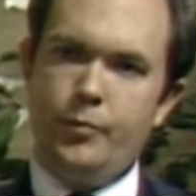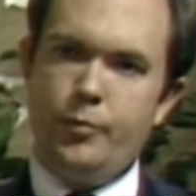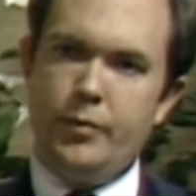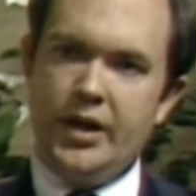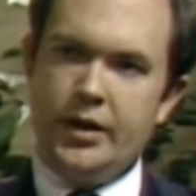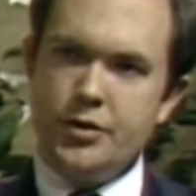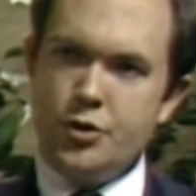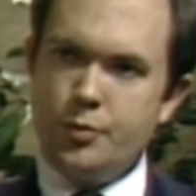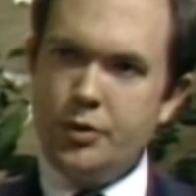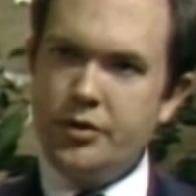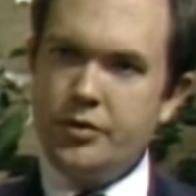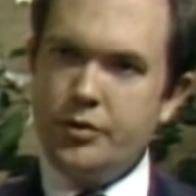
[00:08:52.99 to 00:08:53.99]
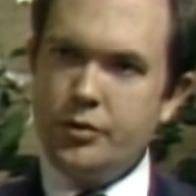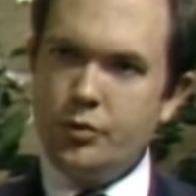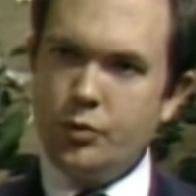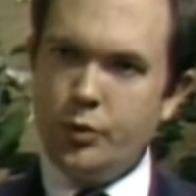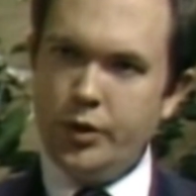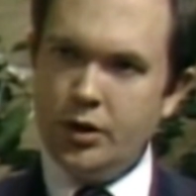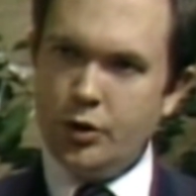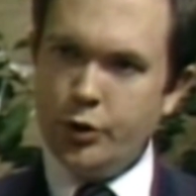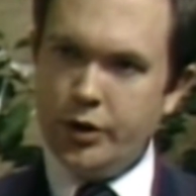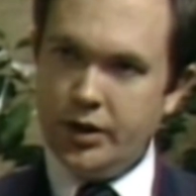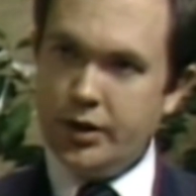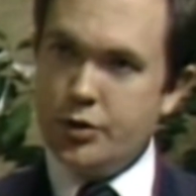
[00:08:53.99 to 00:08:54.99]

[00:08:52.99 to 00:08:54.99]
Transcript: management relearning